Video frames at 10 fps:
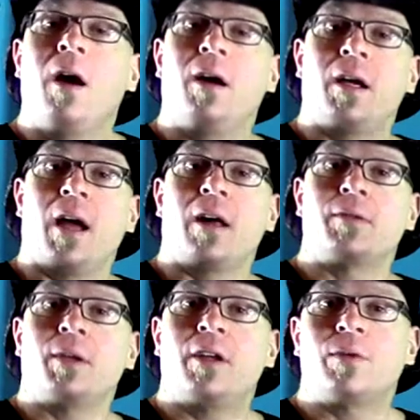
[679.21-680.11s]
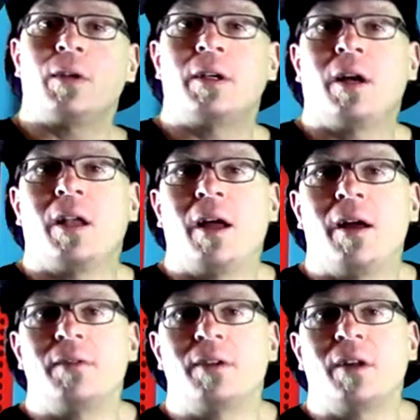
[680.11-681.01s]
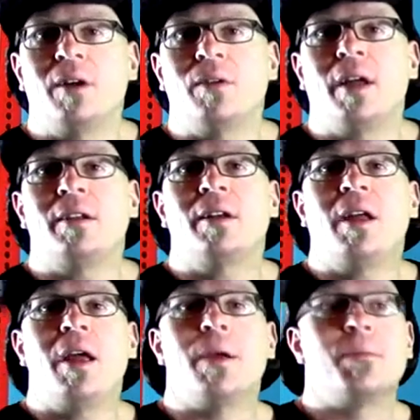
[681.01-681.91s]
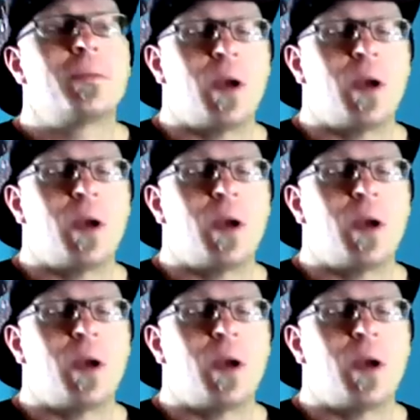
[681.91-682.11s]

All right, guys, but that's really all I have to say on that today.